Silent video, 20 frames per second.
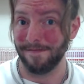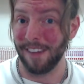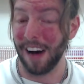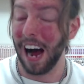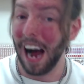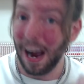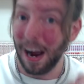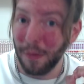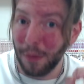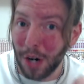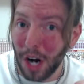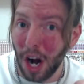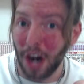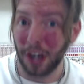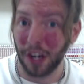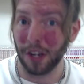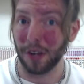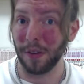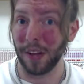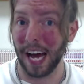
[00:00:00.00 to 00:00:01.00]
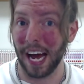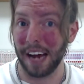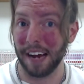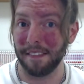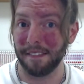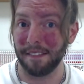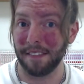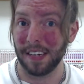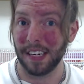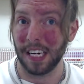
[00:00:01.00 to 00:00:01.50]
I would argue that.
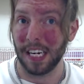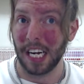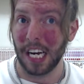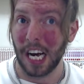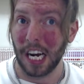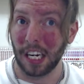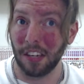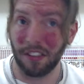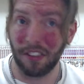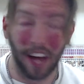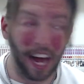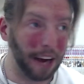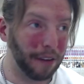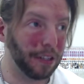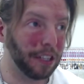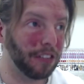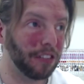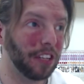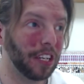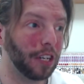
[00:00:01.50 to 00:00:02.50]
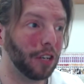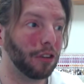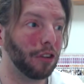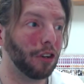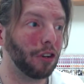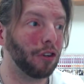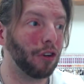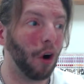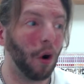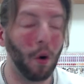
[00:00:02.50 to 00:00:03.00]
Because every single
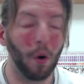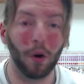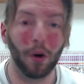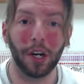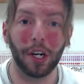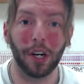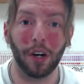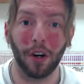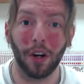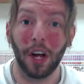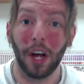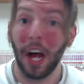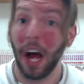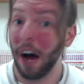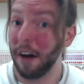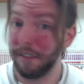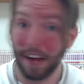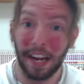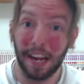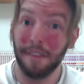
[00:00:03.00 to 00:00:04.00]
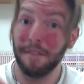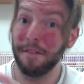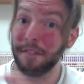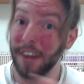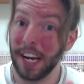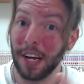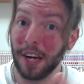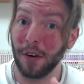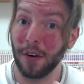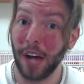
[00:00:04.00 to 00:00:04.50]
tutorial of any
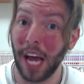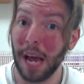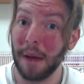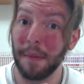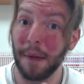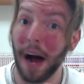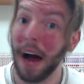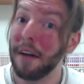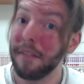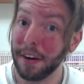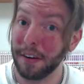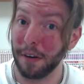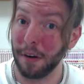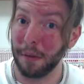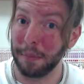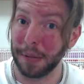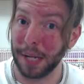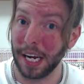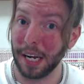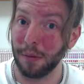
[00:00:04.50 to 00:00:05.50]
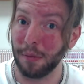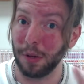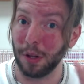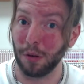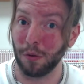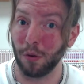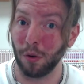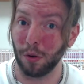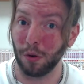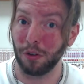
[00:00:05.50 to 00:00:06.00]
video game I've ever played with a
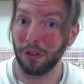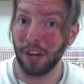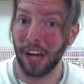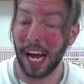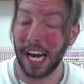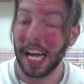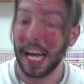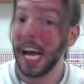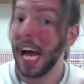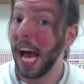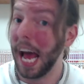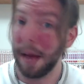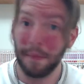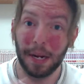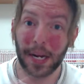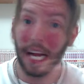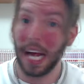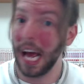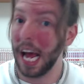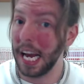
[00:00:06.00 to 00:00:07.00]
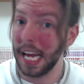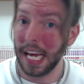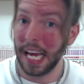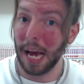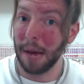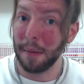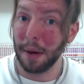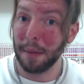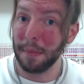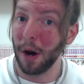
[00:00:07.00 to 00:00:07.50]
rule set, any
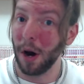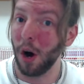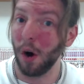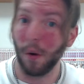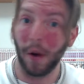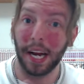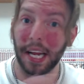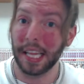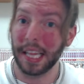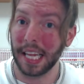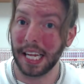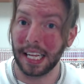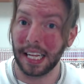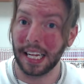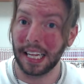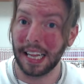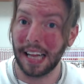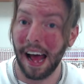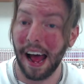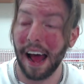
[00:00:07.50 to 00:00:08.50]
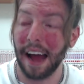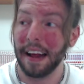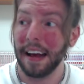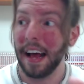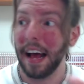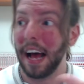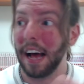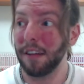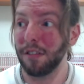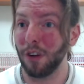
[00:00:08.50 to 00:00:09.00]
MMO, anything like that,
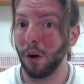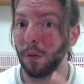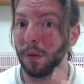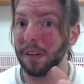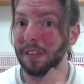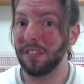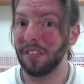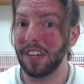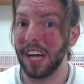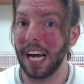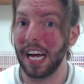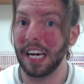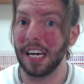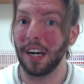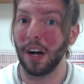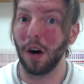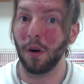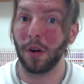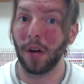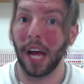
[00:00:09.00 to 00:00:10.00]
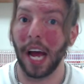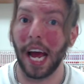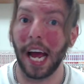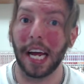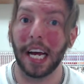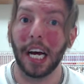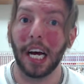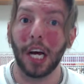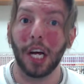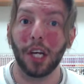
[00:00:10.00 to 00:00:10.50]
has always stated,
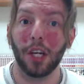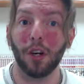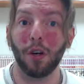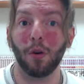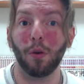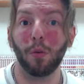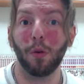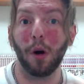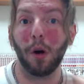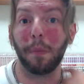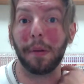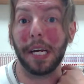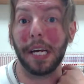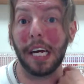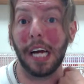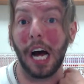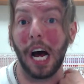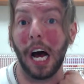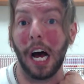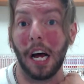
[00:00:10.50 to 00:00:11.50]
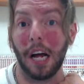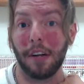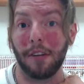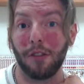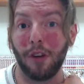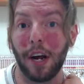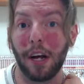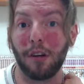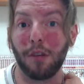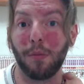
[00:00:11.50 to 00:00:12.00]
okay, you will be
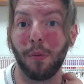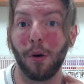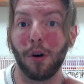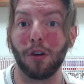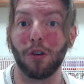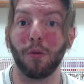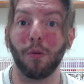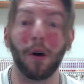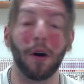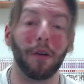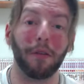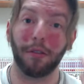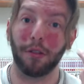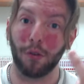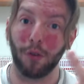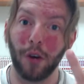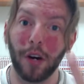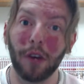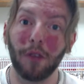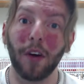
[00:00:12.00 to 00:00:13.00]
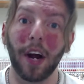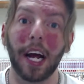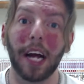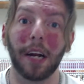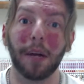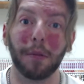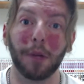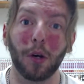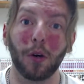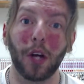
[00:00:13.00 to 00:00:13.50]
transported to one of 3
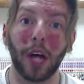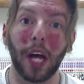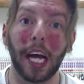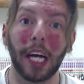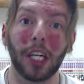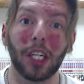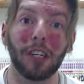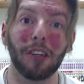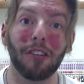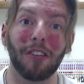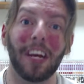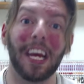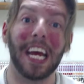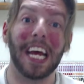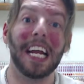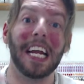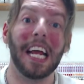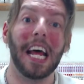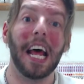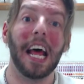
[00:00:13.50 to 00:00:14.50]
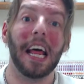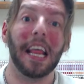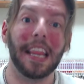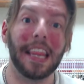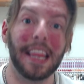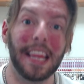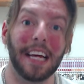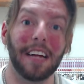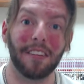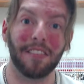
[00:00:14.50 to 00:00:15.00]
random locations in
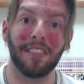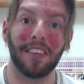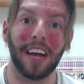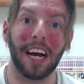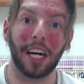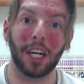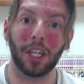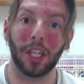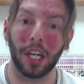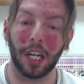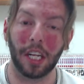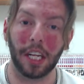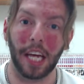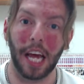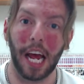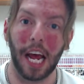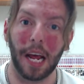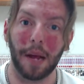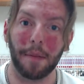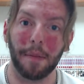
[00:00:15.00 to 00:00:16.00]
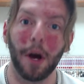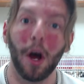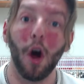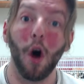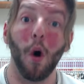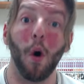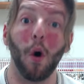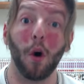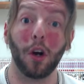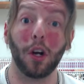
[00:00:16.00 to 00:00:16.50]
this section of the game.
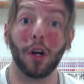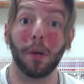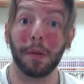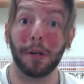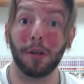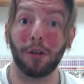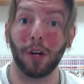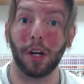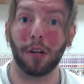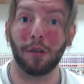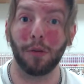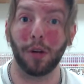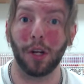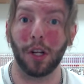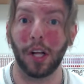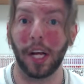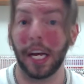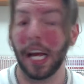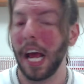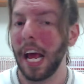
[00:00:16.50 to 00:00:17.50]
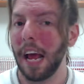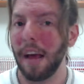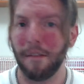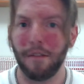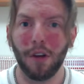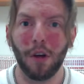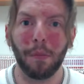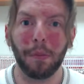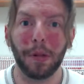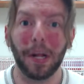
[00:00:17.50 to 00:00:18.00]
Or you'll be transported, like, if
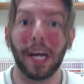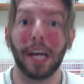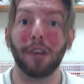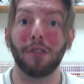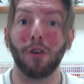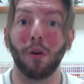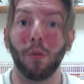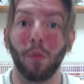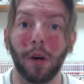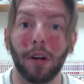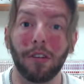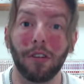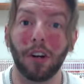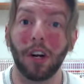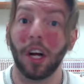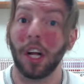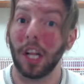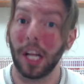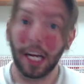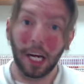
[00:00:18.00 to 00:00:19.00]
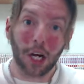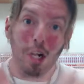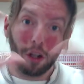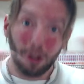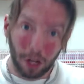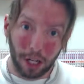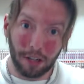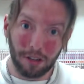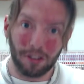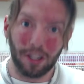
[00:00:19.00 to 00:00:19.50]
you play as a wizard, like,
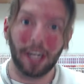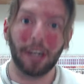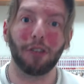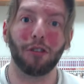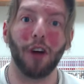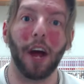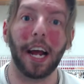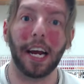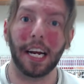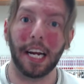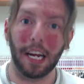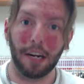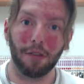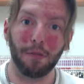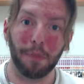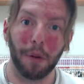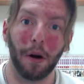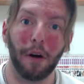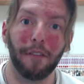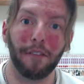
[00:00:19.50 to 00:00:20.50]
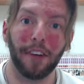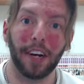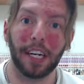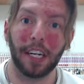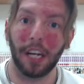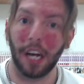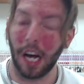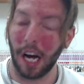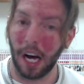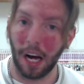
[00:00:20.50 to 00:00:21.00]
let's take Dragon Age, perfect,
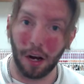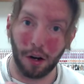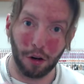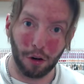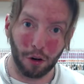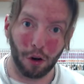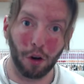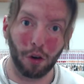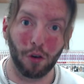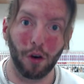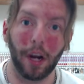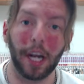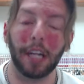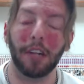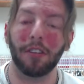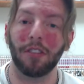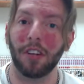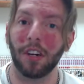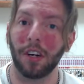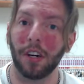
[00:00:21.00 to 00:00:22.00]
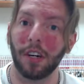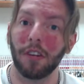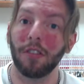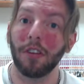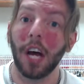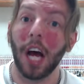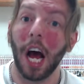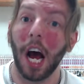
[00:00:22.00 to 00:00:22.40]
great series.